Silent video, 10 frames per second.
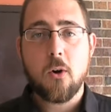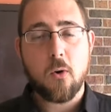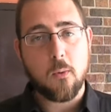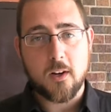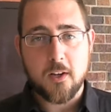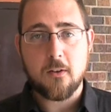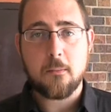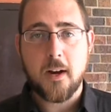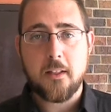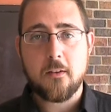who were killed
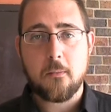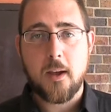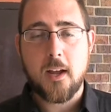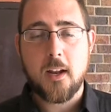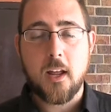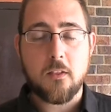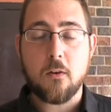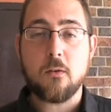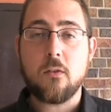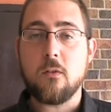by this man and
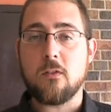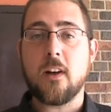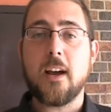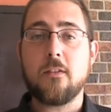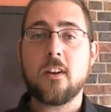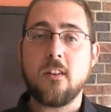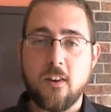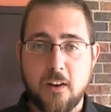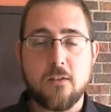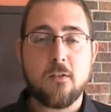those whose lives
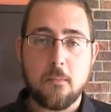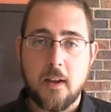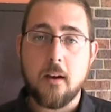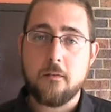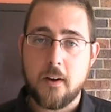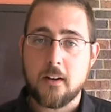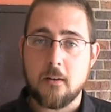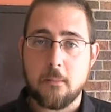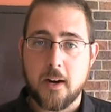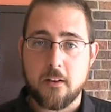continue to be
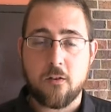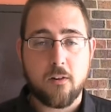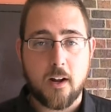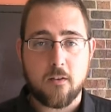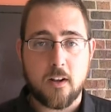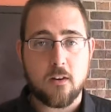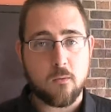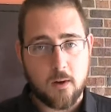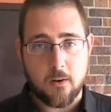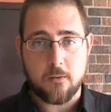affected by this tragedy as
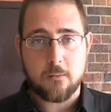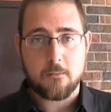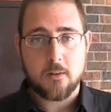well.